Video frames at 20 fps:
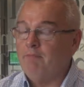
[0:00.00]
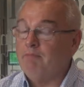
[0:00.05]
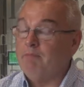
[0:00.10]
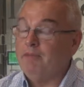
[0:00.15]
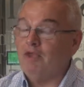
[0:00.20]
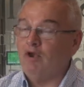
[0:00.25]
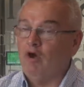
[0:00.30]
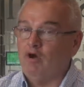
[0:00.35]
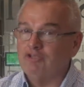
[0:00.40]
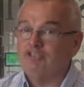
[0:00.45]

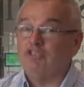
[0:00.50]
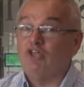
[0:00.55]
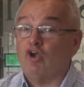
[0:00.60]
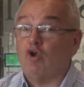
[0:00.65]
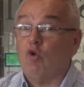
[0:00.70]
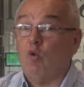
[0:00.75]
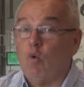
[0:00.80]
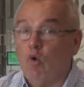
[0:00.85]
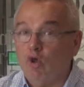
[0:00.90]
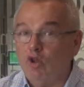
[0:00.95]
because the
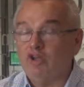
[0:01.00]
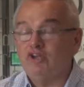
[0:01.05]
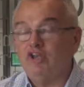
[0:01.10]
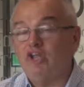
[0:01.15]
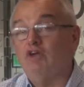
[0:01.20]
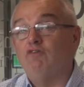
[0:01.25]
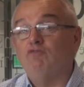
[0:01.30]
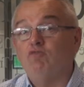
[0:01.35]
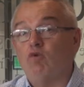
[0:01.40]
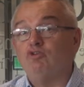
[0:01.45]

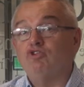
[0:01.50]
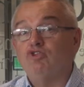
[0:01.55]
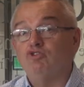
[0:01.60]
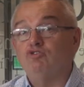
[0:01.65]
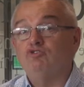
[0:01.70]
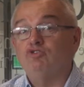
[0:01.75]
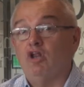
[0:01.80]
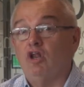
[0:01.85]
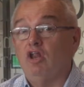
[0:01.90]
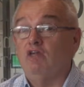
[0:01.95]
quality of what
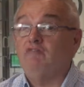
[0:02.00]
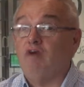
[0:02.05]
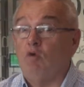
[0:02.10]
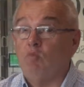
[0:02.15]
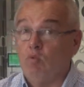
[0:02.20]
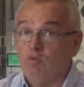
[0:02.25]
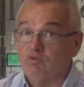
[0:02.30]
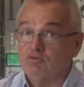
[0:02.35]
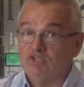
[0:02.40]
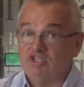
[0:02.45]
you deliver
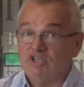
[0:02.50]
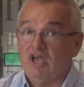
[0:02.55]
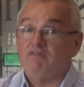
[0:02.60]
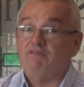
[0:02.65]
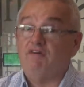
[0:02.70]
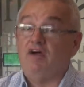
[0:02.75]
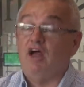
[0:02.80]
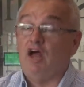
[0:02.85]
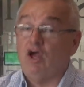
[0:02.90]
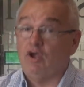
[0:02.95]
will
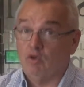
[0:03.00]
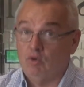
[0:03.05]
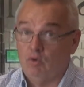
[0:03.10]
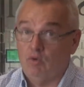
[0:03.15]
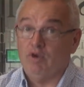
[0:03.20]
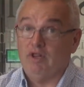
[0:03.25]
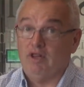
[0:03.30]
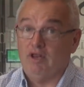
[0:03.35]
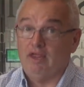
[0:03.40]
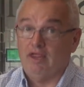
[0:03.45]
suffer
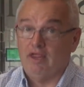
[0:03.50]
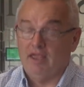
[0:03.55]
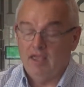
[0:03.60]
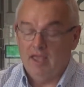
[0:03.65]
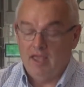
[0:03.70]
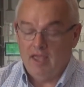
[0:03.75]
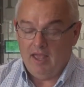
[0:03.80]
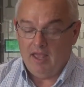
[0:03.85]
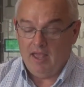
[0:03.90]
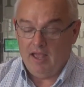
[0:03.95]
accordingly.
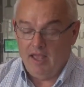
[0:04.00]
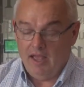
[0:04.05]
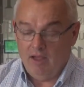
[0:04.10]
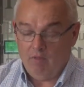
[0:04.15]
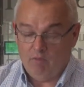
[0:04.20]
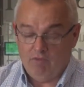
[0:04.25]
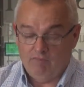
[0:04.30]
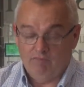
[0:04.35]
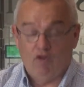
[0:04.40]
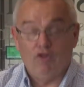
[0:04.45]

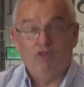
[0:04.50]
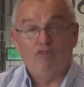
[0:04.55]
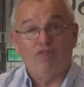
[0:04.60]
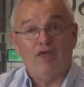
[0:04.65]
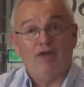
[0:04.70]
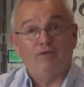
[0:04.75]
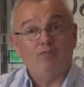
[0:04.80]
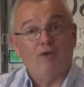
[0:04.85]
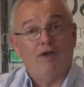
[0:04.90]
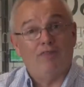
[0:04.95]
We've learnt
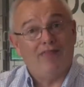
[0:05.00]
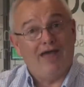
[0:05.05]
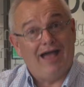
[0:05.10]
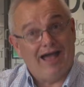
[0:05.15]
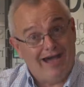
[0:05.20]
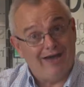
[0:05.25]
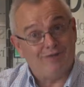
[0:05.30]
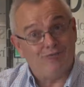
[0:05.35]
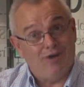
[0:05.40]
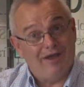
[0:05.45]
that one the
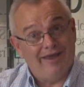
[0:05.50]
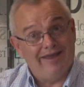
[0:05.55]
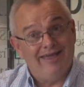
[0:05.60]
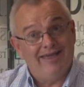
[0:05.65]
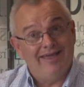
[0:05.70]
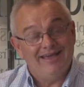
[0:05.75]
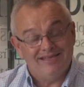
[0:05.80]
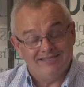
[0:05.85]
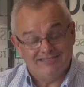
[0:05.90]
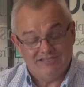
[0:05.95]
hard way.
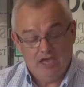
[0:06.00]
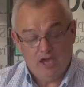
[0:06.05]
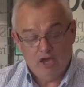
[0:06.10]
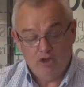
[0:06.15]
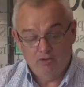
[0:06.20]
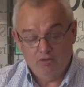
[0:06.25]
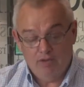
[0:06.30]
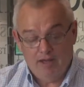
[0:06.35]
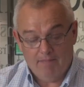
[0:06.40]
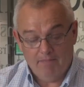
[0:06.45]

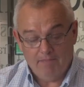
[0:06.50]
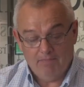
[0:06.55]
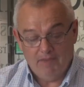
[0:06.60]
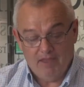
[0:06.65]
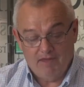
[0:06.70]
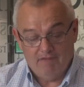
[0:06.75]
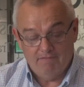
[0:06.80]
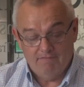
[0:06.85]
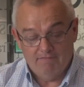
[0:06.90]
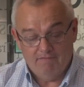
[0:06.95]
So
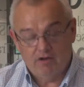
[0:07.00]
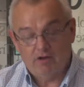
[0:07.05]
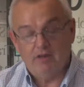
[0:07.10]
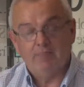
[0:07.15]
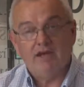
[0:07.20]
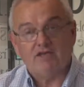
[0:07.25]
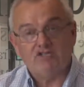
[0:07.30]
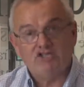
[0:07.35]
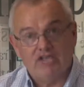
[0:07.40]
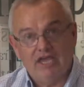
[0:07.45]

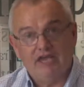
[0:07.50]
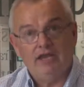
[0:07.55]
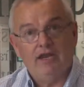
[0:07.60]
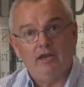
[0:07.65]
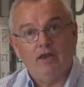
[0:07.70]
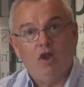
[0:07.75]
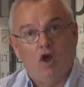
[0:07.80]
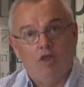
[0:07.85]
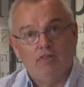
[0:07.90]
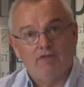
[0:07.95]
very much get
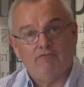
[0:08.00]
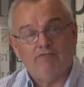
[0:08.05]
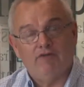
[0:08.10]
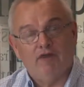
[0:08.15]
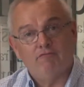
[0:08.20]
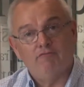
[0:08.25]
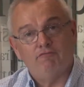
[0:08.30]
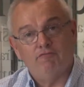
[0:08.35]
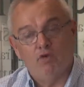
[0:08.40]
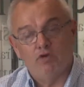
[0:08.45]
in on the
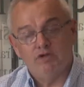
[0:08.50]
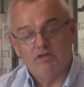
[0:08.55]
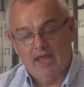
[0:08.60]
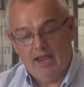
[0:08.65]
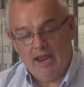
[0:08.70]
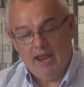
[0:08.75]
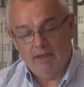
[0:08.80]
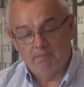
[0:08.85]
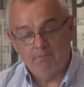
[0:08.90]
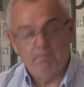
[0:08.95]
front foot,
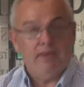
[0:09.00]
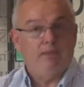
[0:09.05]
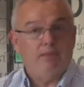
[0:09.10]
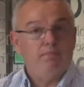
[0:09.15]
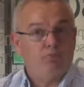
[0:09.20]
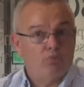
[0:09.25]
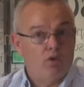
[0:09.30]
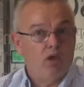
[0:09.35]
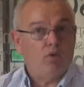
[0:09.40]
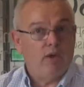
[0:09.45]
be
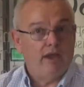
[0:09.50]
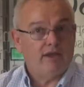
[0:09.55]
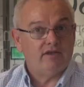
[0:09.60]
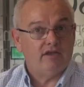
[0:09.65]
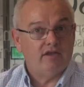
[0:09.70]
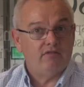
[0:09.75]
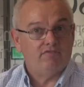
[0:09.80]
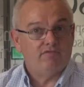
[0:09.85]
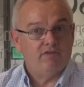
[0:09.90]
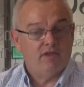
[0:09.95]

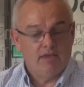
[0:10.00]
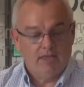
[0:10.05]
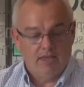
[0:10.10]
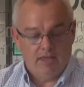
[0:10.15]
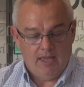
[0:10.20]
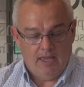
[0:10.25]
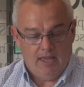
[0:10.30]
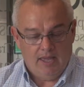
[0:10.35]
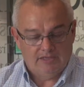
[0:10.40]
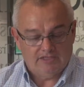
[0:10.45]
proactive.
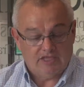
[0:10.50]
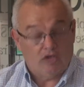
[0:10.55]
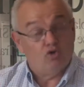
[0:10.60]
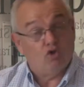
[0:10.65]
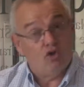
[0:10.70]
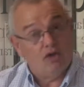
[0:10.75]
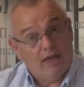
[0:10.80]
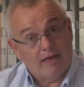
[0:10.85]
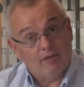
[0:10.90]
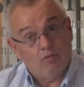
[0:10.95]
So
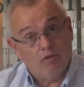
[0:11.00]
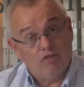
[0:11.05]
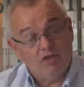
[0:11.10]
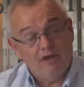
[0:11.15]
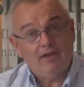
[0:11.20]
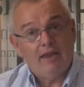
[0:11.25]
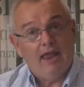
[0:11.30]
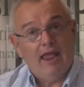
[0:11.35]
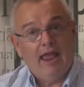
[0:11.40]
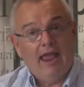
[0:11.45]
good luck with
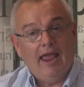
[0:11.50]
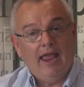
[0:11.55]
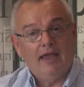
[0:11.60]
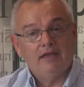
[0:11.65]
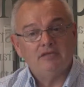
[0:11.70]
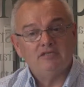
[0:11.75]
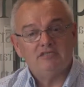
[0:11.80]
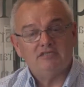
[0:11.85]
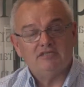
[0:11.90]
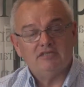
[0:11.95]
it,
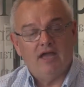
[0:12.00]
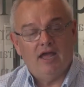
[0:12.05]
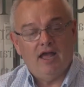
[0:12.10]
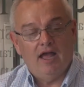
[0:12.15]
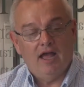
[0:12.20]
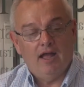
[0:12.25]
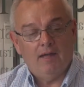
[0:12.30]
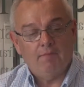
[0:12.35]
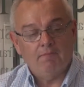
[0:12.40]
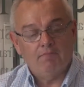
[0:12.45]
and
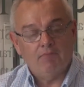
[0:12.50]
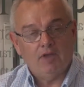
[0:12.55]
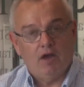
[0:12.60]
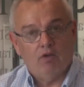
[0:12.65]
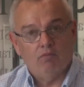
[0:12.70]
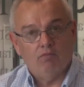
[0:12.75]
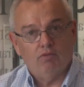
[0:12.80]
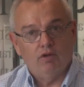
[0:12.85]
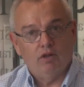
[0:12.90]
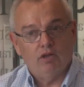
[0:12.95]

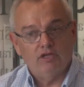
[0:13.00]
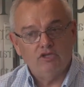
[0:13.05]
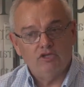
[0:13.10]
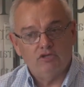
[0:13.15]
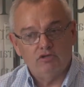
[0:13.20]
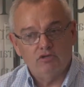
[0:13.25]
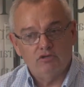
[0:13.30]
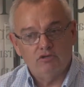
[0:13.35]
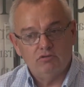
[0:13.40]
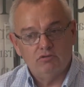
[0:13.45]
I really
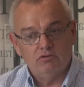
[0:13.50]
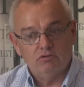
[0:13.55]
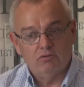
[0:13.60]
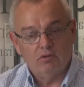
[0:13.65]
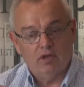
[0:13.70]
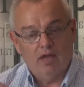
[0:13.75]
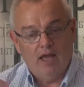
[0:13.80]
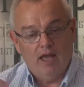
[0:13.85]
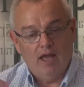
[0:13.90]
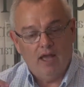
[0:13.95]
do